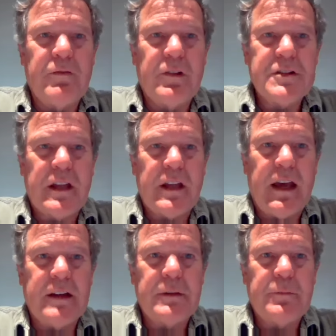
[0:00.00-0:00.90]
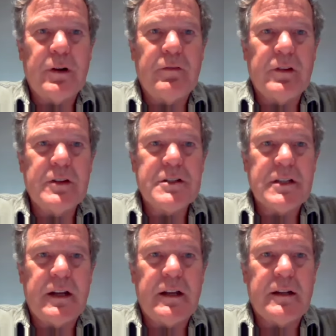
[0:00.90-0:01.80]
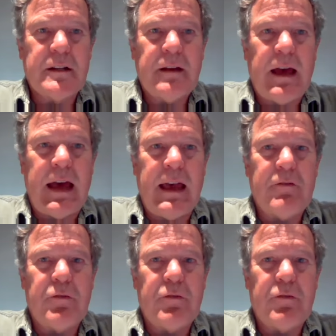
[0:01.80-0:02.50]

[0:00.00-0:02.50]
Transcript: for the state house. I'm running for the Senate. Well, I yeah, have,